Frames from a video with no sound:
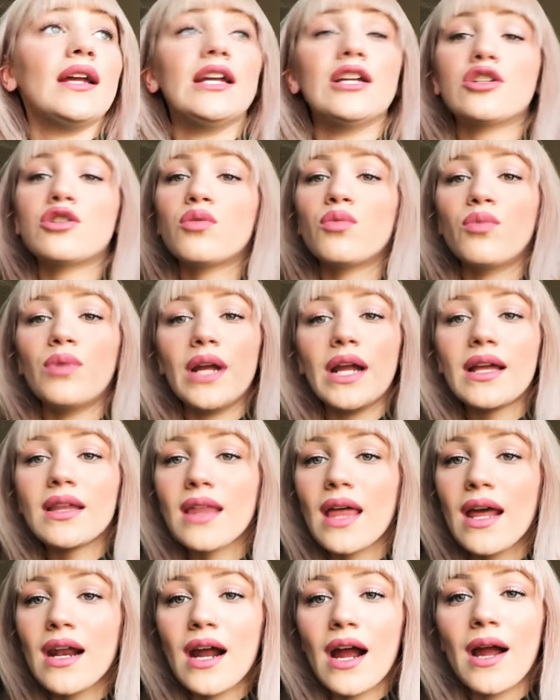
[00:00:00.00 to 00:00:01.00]
each week
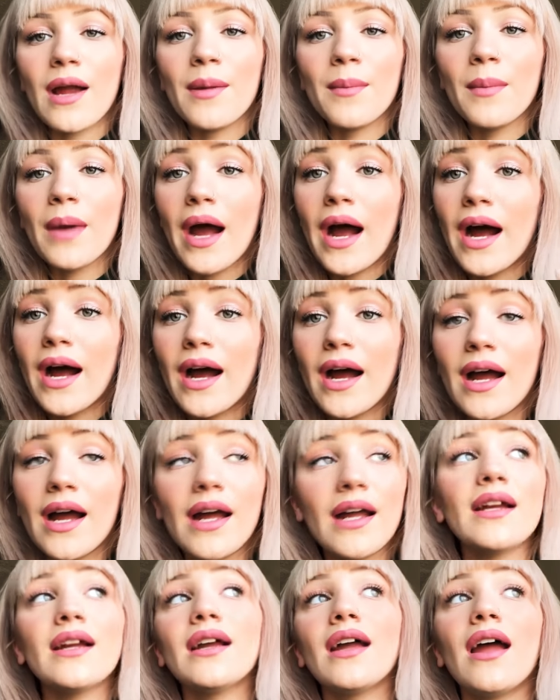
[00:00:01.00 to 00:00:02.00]
that I'm
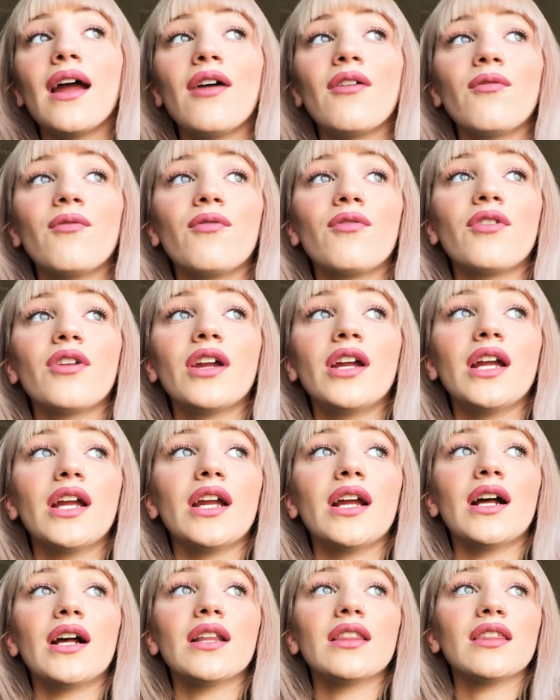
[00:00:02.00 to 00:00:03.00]
on,
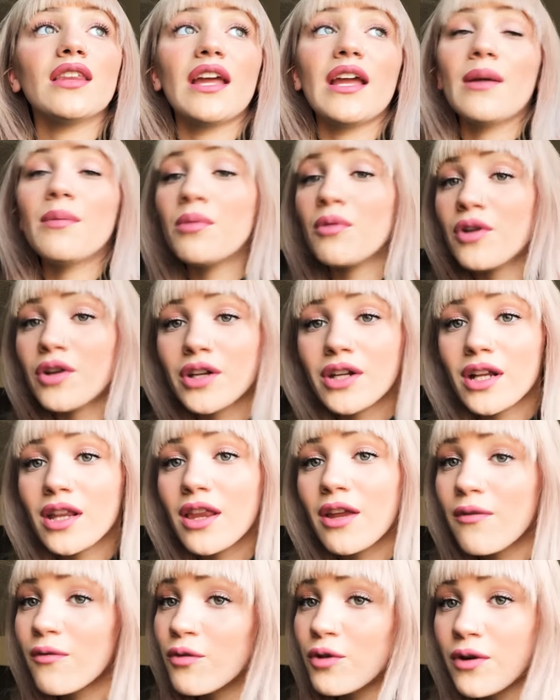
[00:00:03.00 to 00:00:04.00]
every labor and
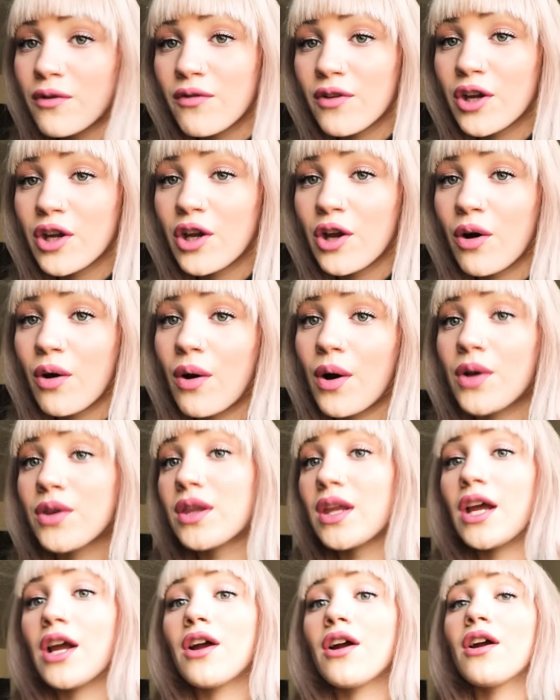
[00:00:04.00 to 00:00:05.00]
delivery video
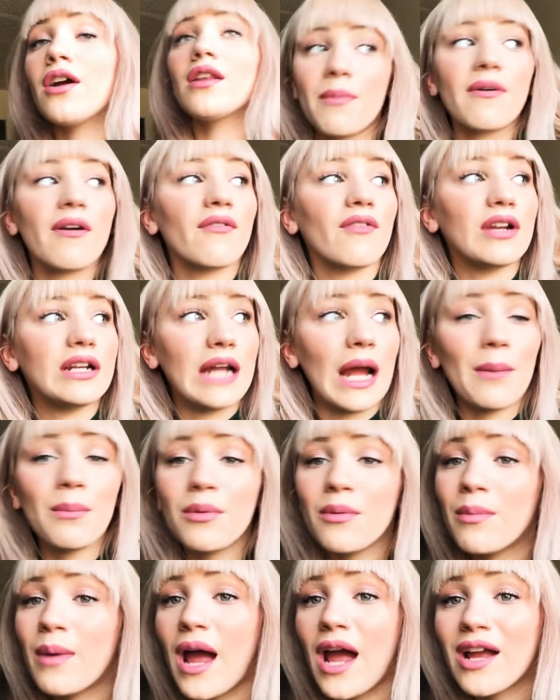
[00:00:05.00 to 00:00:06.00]
out there, every
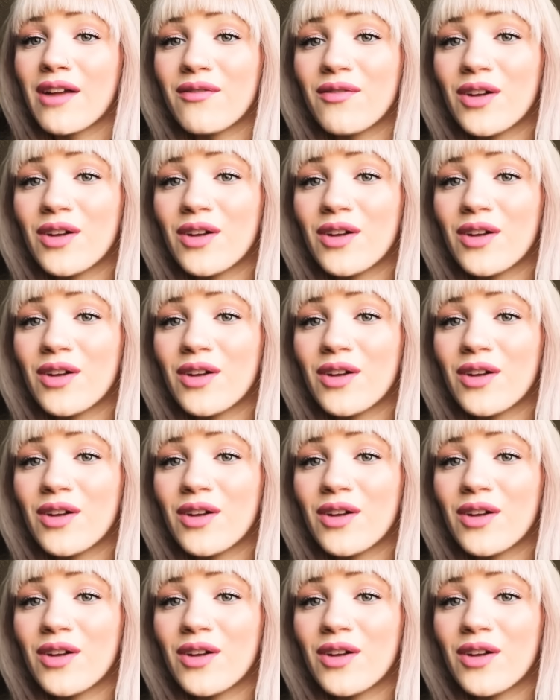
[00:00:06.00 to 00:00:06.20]
diaper bag